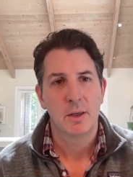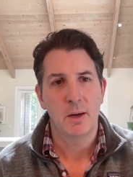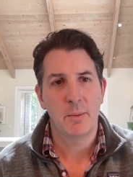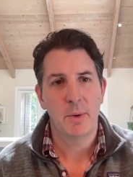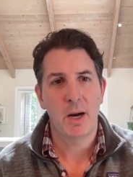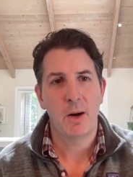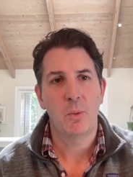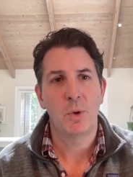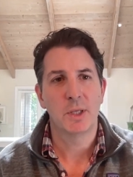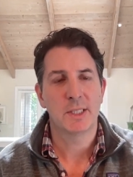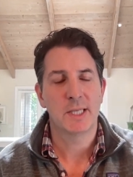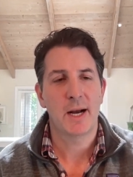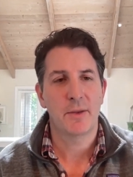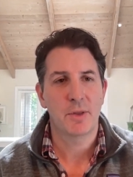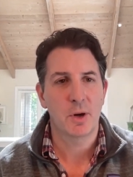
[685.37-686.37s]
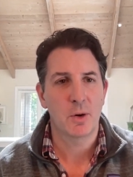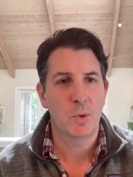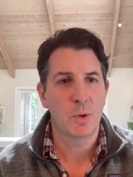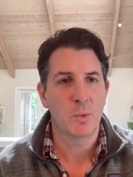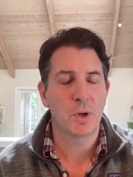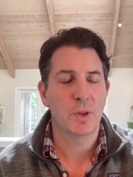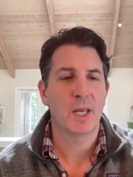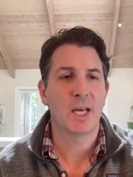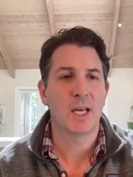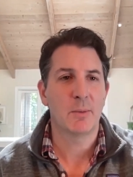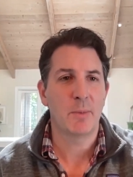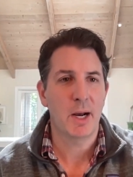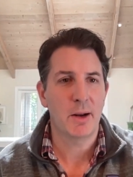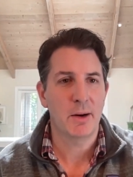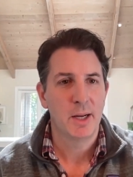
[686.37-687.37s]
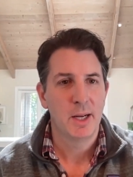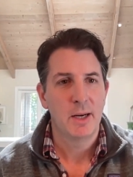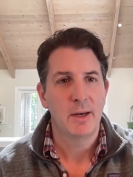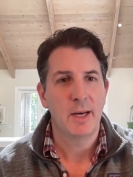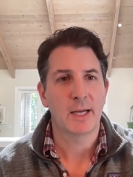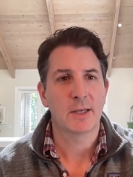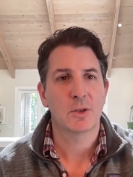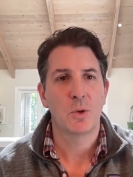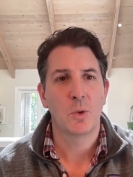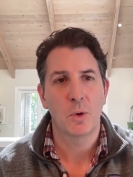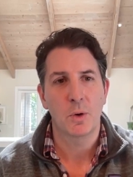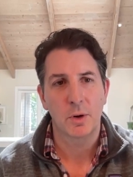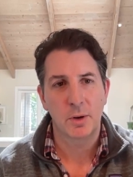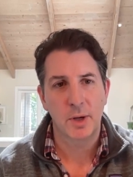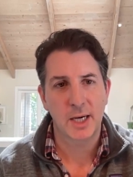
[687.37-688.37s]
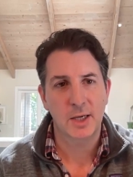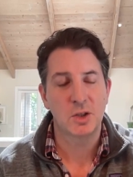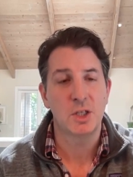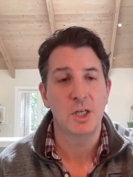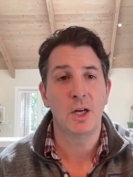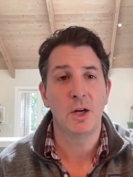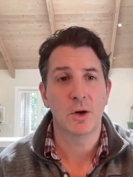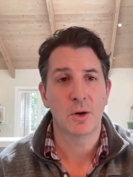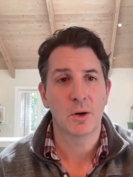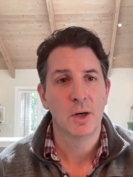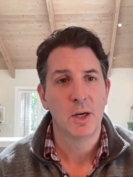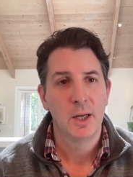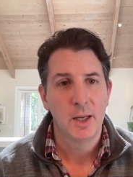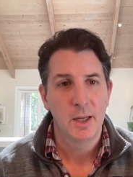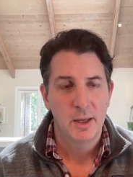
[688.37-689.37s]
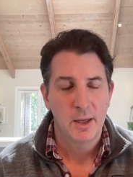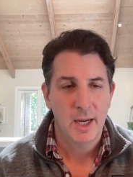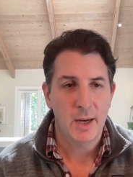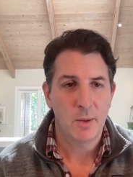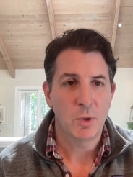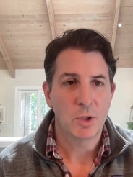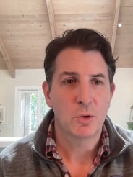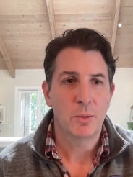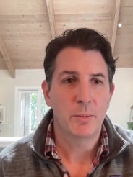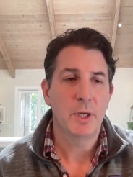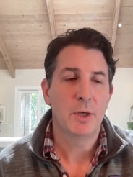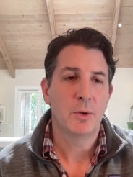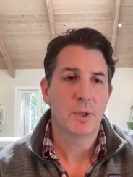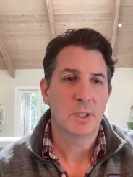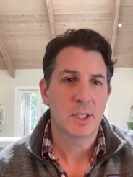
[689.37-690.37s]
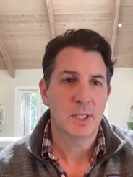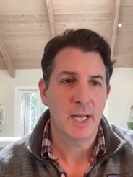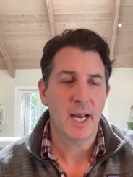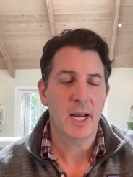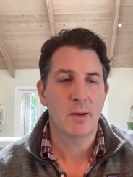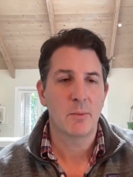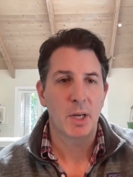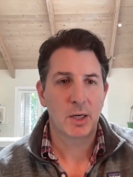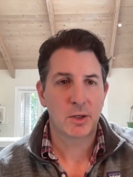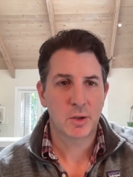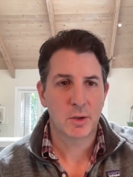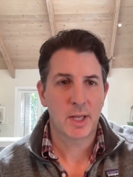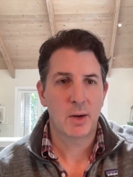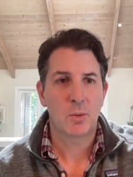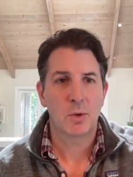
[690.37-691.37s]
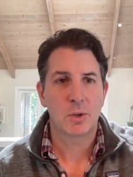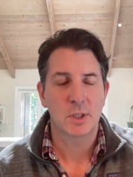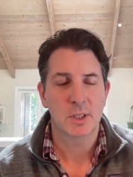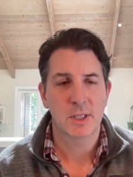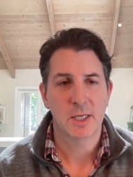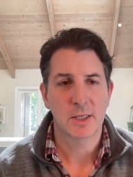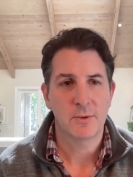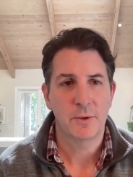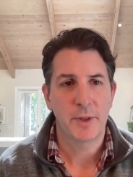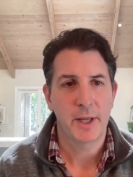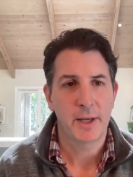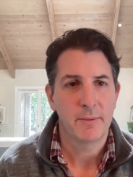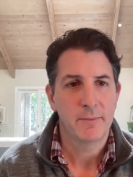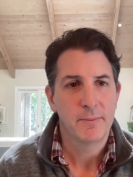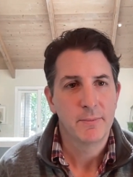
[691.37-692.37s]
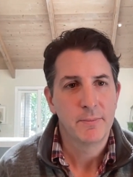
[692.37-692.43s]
about what's out there, what we're thinking about next quarter, next year, and what you would be doing today to make sure that we're successful then